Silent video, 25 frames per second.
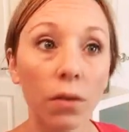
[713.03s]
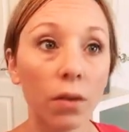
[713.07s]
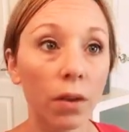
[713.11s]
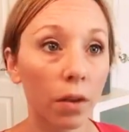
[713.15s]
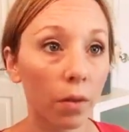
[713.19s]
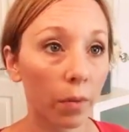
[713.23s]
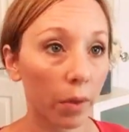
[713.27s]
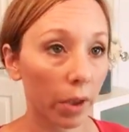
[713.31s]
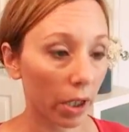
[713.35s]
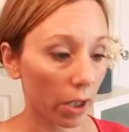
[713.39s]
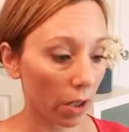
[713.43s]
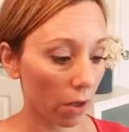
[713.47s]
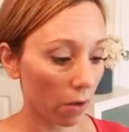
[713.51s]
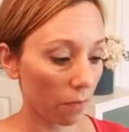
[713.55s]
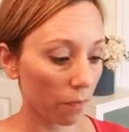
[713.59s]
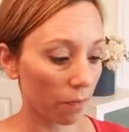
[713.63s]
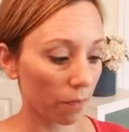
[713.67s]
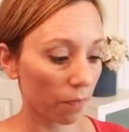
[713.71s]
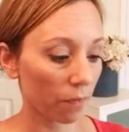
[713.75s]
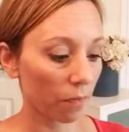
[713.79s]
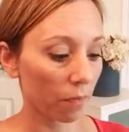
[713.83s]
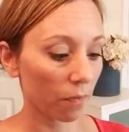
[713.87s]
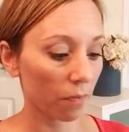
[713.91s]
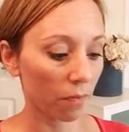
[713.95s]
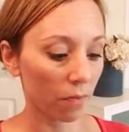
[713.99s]
There we go.
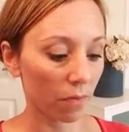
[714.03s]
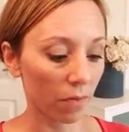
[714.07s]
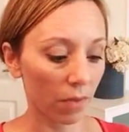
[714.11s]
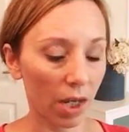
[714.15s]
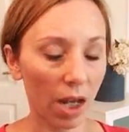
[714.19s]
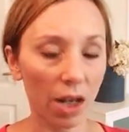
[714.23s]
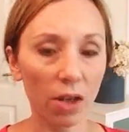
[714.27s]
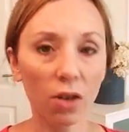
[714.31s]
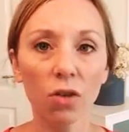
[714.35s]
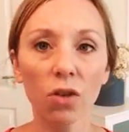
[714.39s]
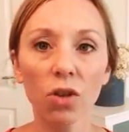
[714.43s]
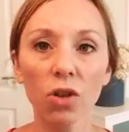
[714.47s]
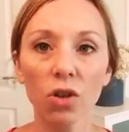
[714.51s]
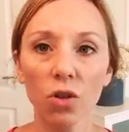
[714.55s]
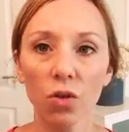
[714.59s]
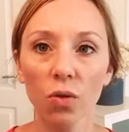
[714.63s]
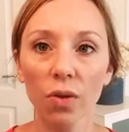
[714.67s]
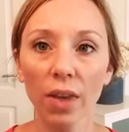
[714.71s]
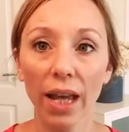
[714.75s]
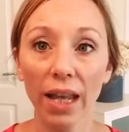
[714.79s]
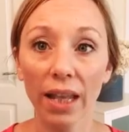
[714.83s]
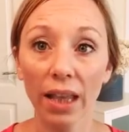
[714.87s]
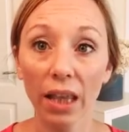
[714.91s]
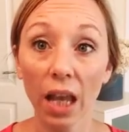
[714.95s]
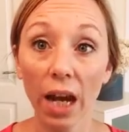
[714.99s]
And you could do
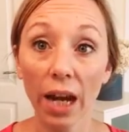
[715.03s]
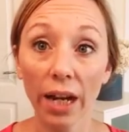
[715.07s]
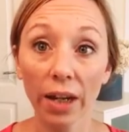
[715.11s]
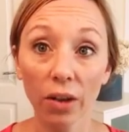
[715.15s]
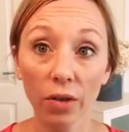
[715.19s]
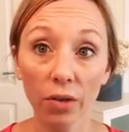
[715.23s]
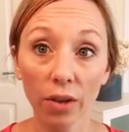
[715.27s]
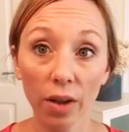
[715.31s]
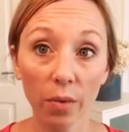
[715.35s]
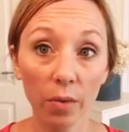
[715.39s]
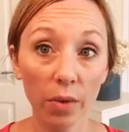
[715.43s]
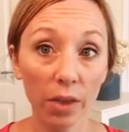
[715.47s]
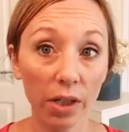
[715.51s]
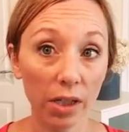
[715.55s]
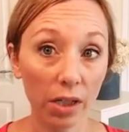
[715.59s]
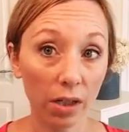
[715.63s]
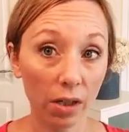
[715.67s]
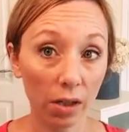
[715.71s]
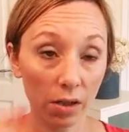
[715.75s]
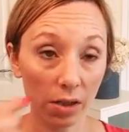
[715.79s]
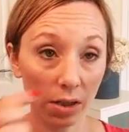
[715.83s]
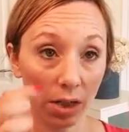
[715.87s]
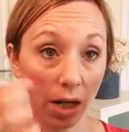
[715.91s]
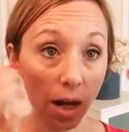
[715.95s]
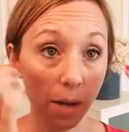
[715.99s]
that liner that we did
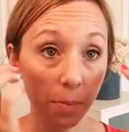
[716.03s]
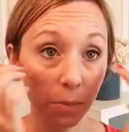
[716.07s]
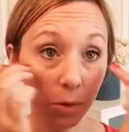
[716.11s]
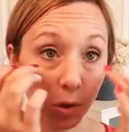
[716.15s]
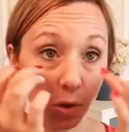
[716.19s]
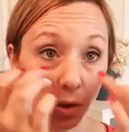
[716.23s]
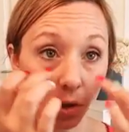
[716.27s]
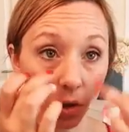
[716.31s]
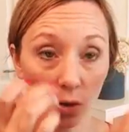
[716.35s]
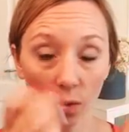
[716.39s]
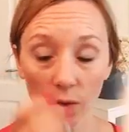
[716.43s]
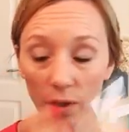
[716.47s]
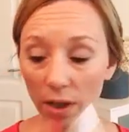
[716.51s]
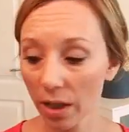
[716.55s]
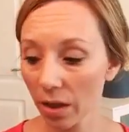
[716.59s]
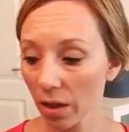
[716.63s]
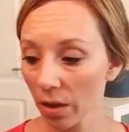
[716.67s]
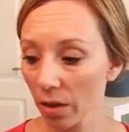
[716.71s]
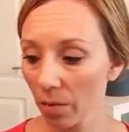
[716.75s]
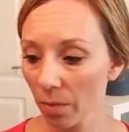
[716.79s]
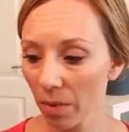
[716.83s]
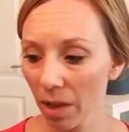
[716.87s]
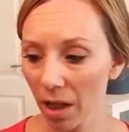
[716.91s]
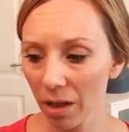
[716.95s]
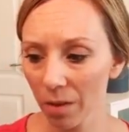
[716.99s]
on top. You could do that
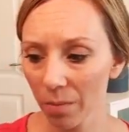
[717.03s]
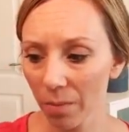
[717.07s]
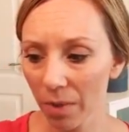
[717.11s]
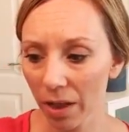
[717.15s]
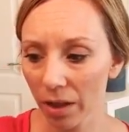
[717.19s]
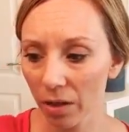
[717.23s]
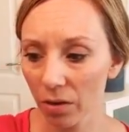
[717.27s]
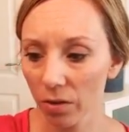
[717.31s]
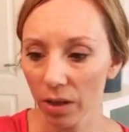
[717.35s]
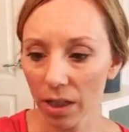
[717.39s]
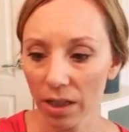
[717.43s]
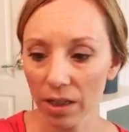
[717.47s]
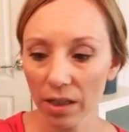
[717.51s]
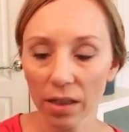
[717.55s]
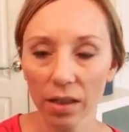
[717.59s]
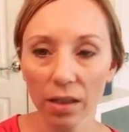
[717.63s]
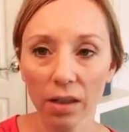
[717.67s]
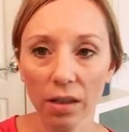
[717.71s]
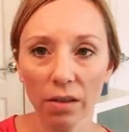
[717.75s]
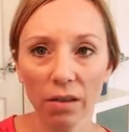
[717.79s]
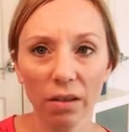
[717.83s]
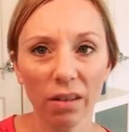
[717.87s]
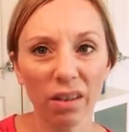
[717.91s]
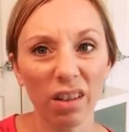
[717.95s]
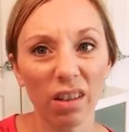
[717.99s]
on the bottom. I
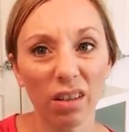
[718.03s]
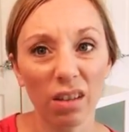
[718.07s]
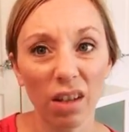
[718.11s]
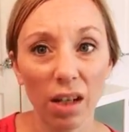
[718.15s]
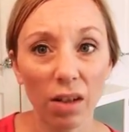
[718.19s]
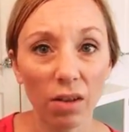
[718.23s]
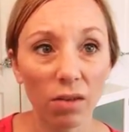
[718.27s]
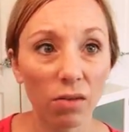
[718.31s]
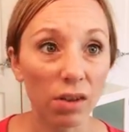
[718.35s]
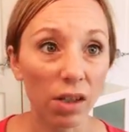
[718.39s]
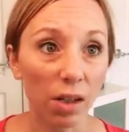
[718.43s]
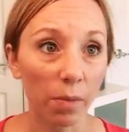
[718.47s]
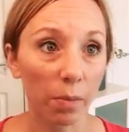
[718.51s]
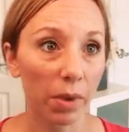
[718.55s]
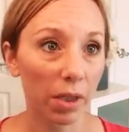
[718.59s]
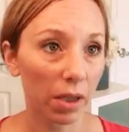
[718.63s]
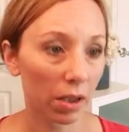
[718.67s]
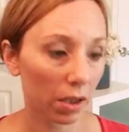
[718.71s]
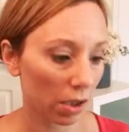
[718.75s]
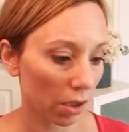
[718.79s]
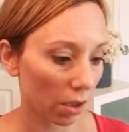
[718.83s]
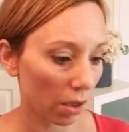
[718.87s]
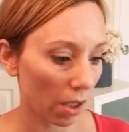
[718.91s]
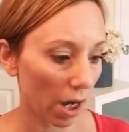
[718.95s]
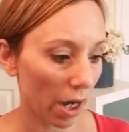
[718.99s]
don't
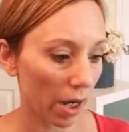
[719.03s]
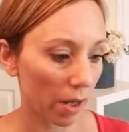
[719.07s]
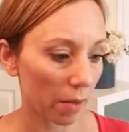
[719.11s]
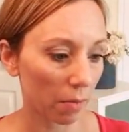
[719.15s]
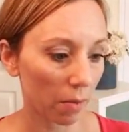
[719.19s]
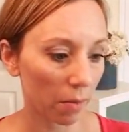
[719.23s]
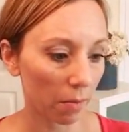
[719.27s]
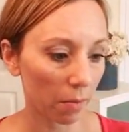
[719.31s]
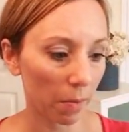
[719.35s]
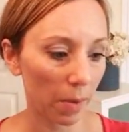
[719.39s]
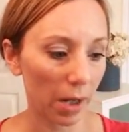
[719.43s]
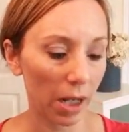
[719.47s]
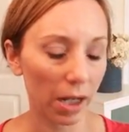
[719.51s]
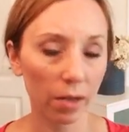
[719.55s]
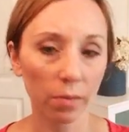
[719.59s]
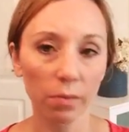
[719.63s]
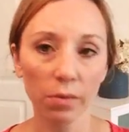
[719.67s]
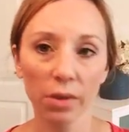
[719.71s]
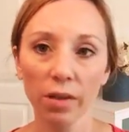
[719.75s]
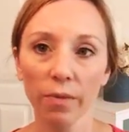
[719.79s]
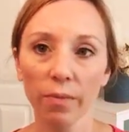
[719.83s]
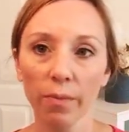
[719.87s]
typically line bottoms